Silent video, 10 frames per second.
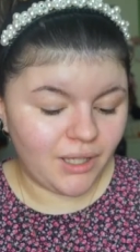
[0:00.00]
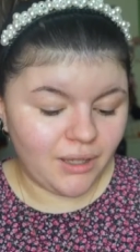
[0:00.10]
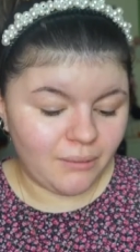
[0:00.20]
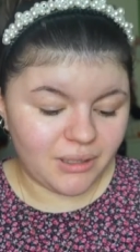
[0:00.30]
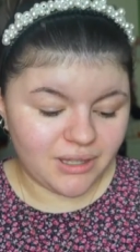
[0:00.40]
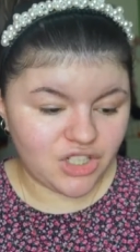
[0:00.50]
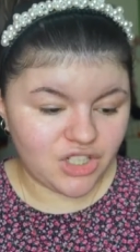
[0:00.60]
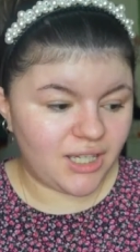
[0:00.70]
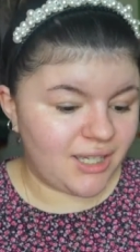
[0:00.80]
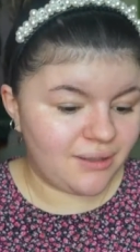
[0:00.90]
but this
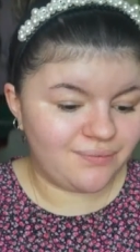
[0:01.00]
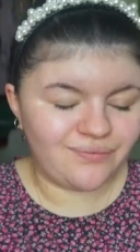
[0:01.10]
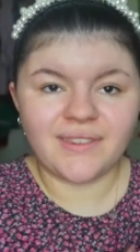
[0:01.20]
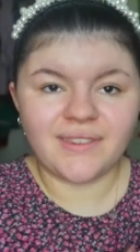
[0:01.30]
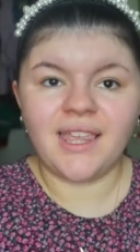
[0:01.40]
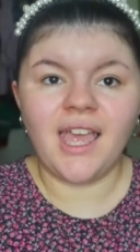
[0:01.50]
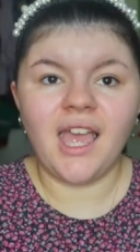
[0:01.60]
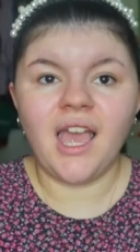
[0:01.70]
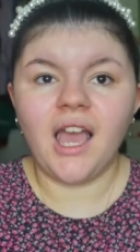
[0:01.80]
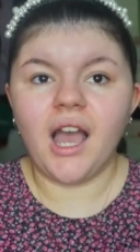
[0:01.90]
year
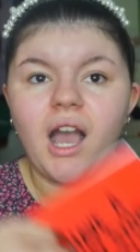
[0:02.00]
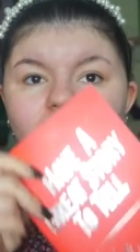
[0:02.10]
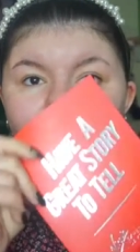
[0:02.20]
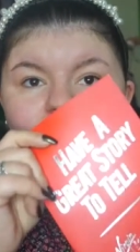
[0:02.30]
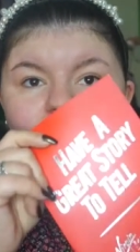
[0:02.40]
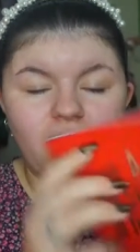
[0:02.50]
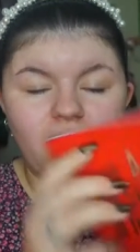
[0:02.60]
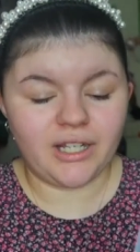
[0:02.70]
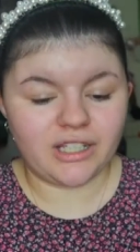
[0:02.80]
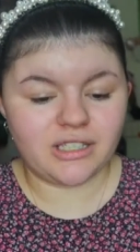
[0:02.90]
I got an
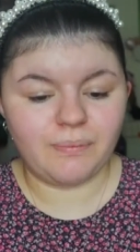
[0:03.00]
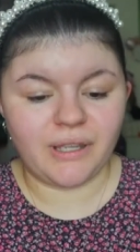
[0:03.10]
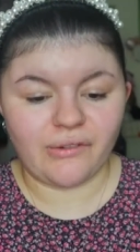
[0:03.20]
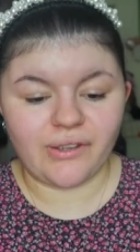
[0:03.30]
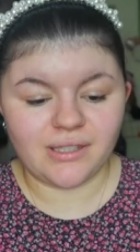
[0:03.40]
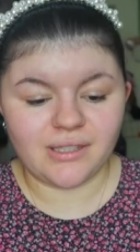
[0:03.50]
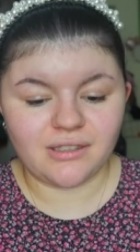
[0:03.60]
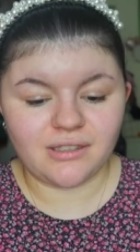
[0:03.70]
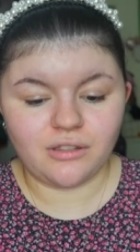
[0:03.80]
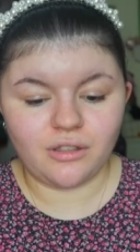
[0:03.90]
experience
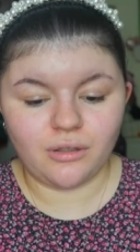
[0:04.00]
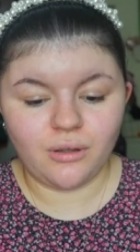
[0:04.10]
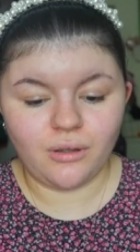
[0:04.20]
to do